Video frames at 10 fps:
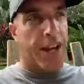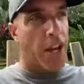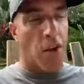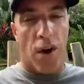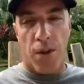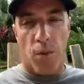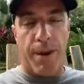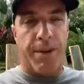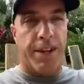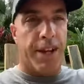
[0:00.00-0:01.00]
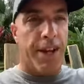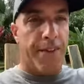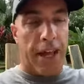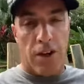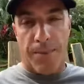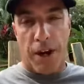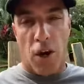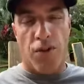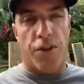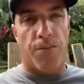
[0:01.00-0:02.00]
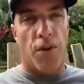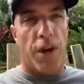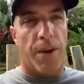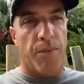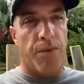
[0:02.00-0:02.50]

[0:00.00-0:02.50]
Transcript: and I know other women that are in my coaching program,